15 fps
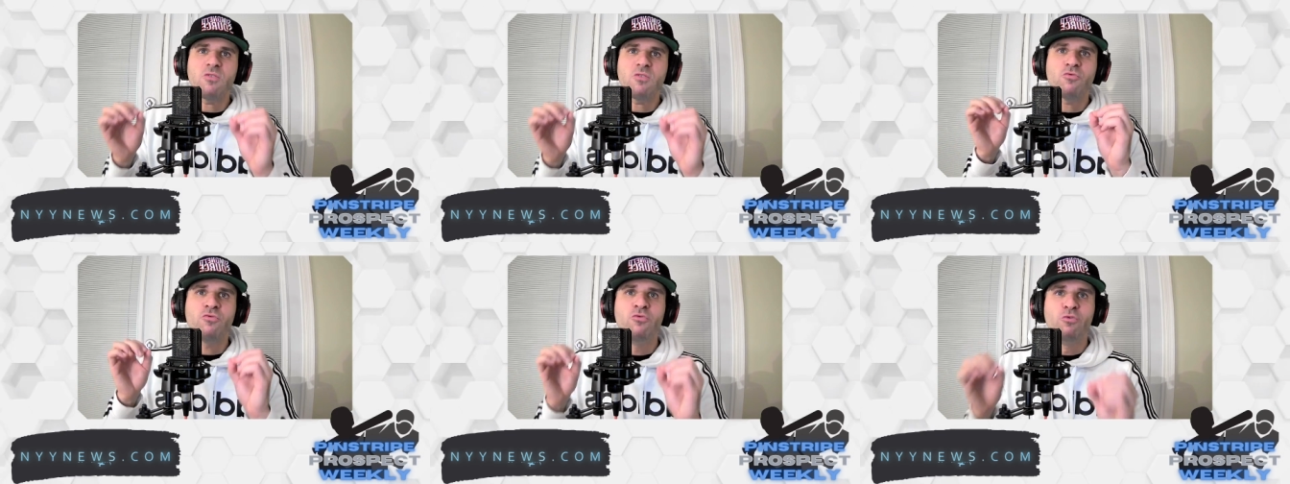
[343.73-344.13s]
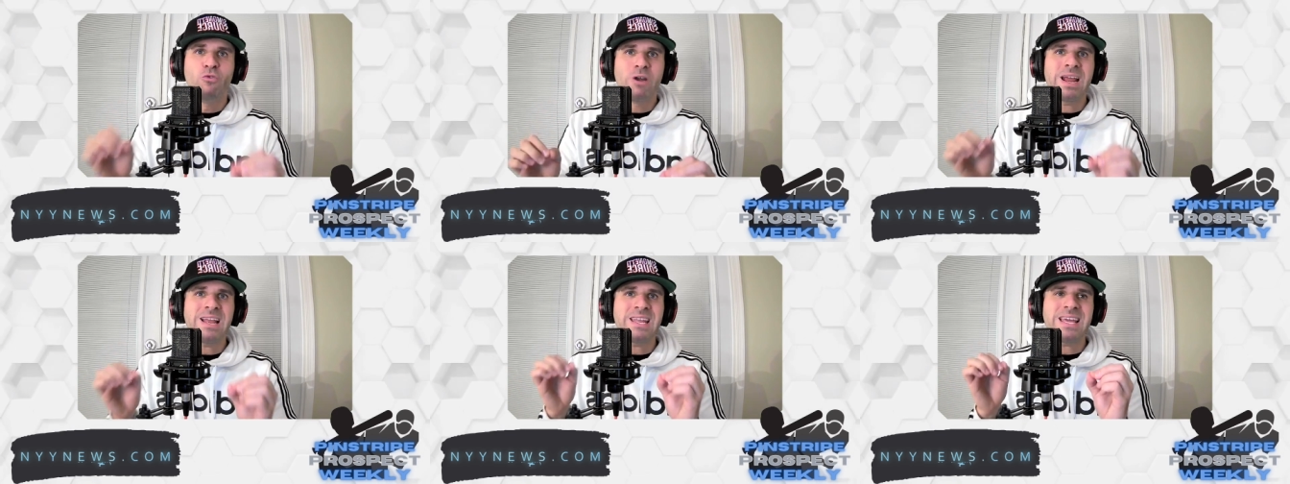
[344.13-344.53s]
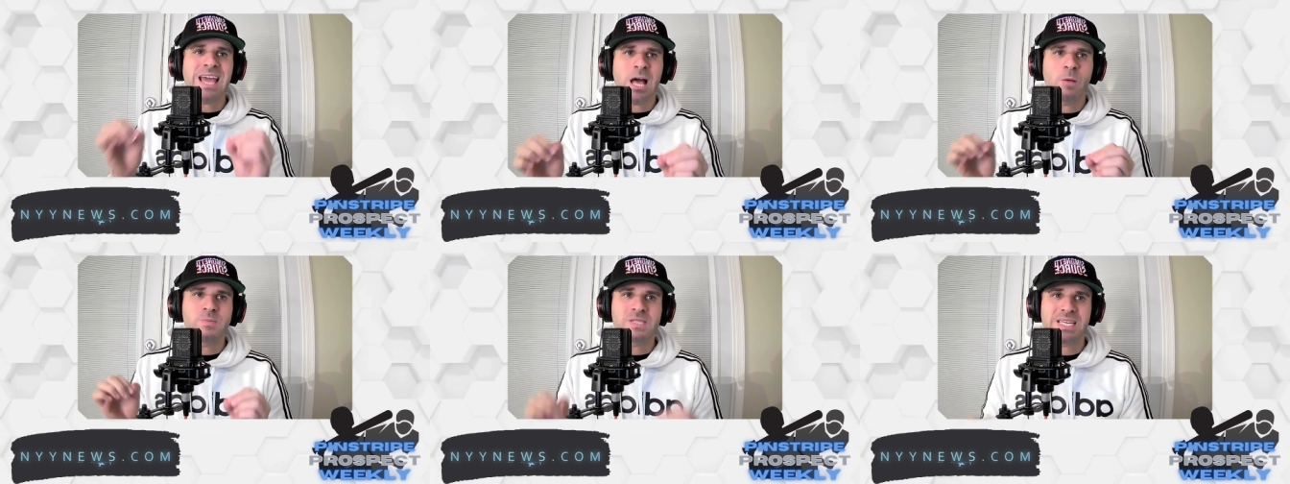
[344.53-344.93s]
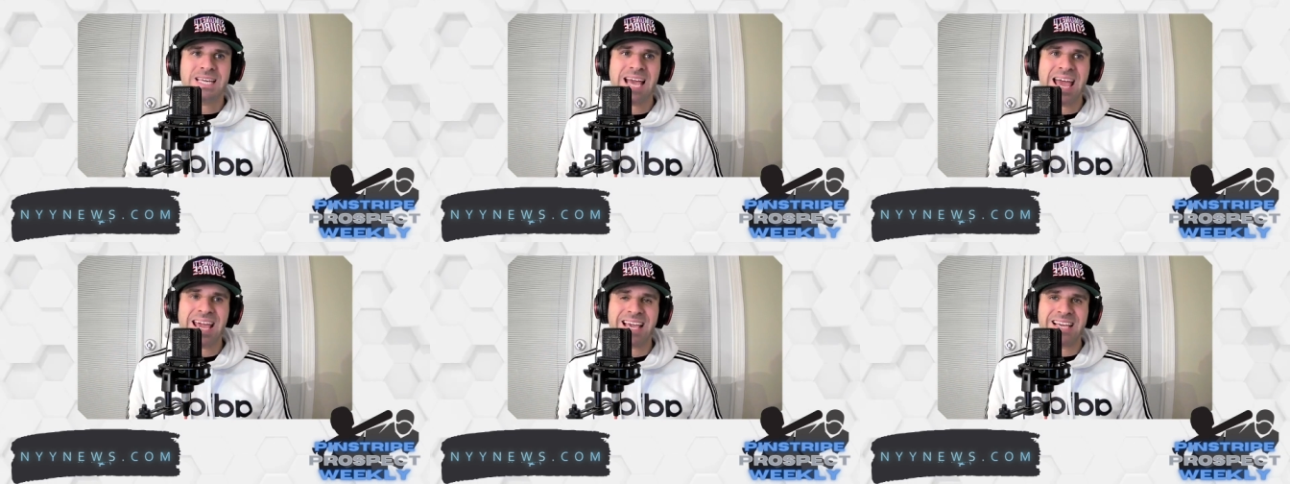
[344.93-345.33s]
really helps the
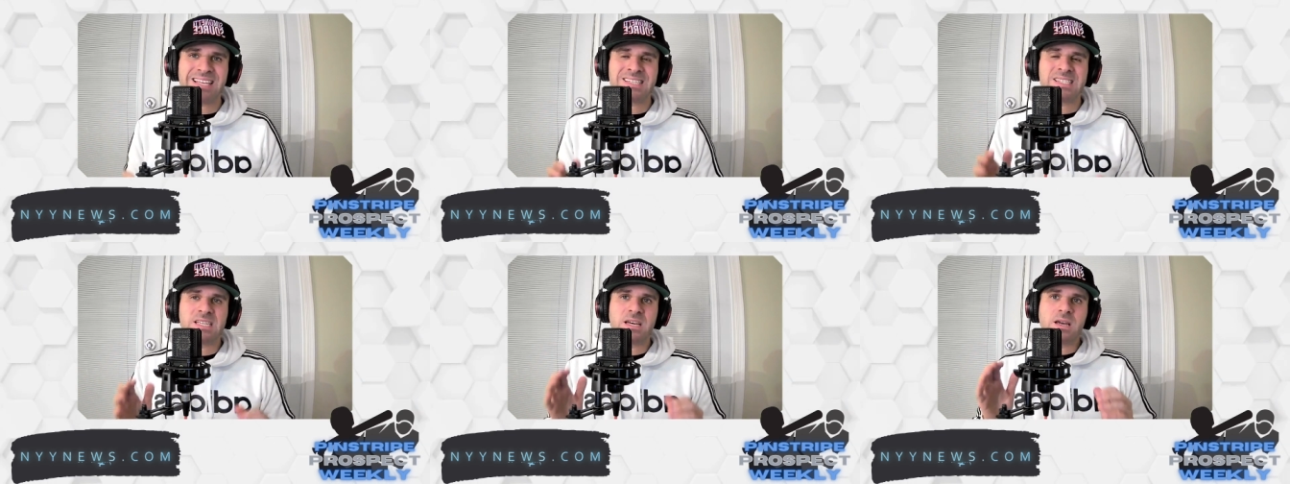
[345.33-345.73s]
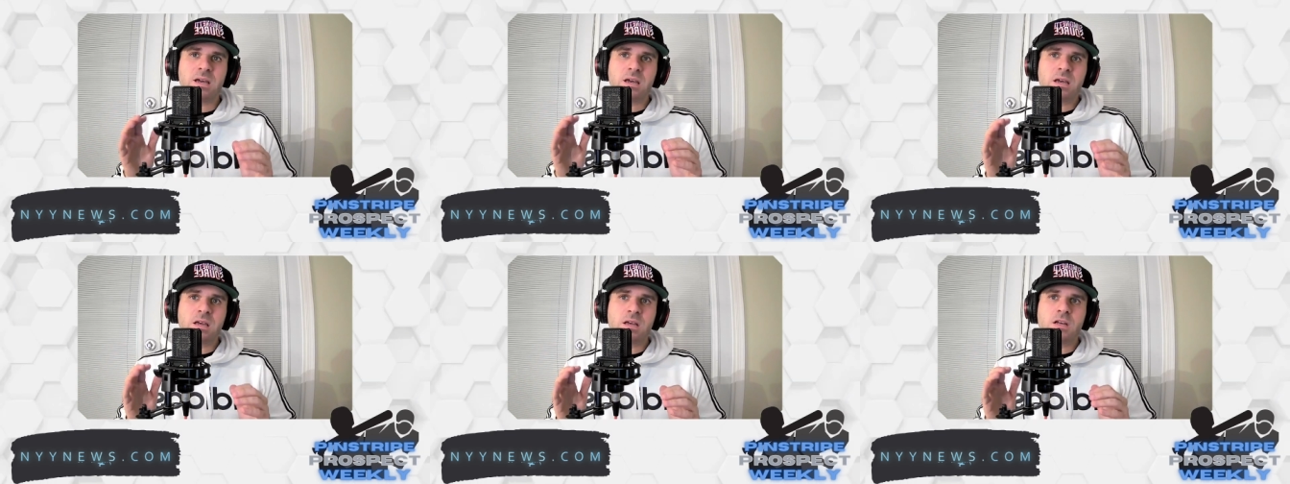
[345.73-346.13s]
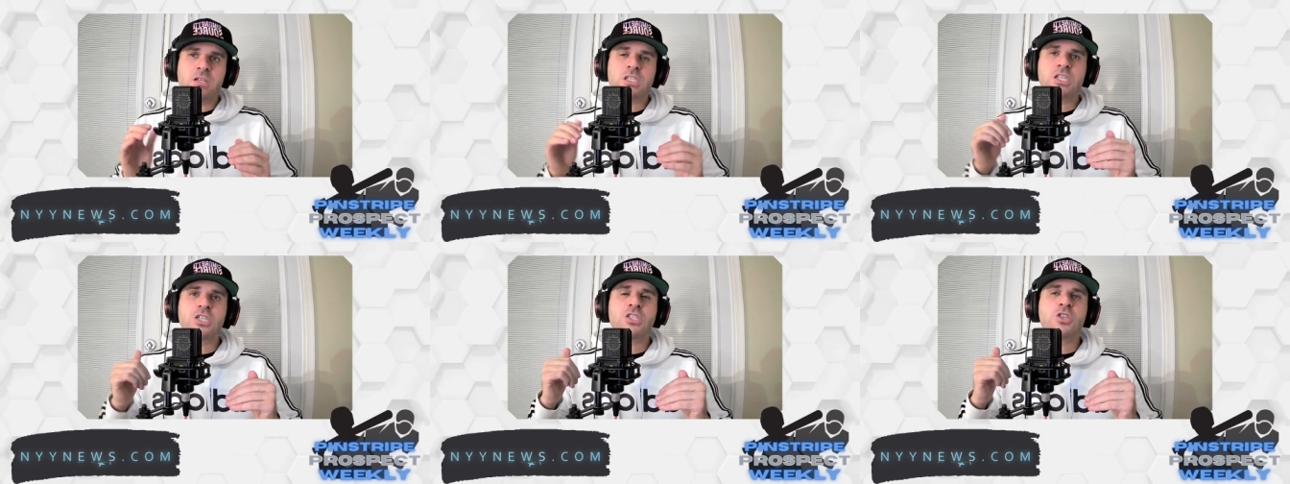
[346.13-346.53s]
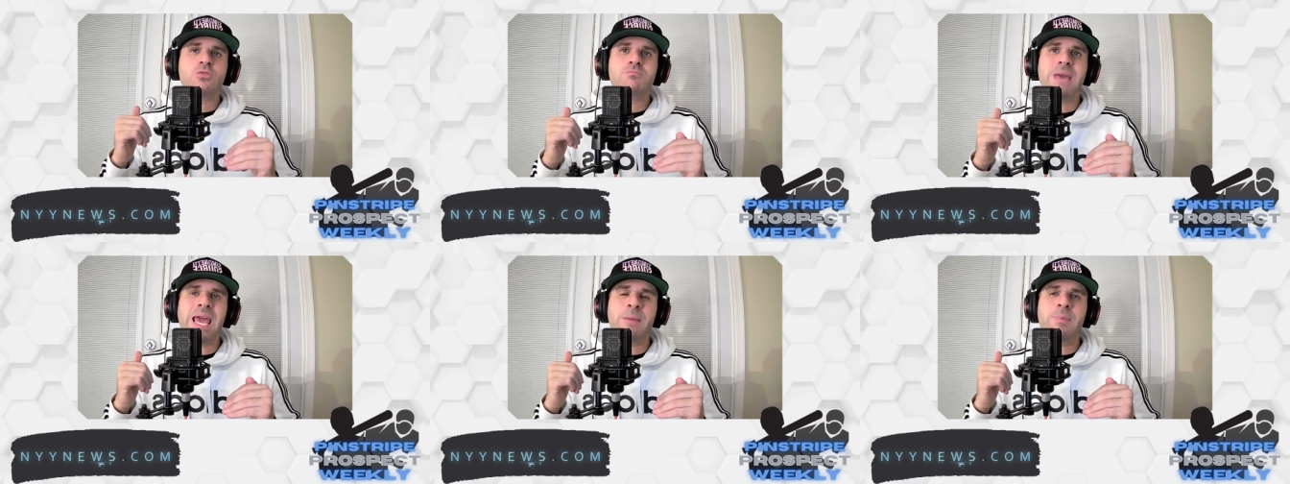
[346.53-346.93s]
Yankees to
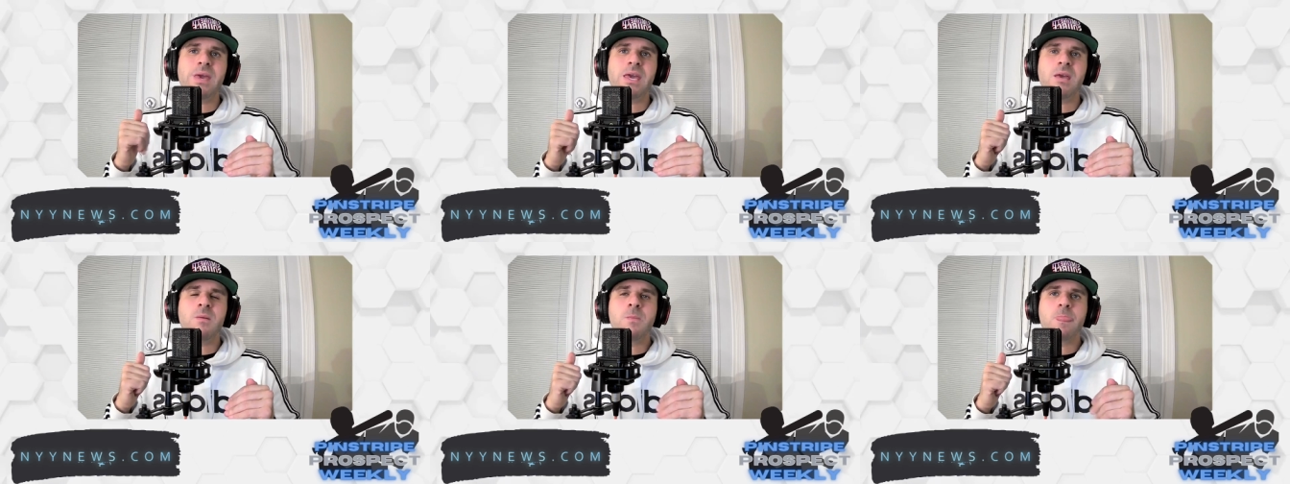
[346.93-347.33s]
maybe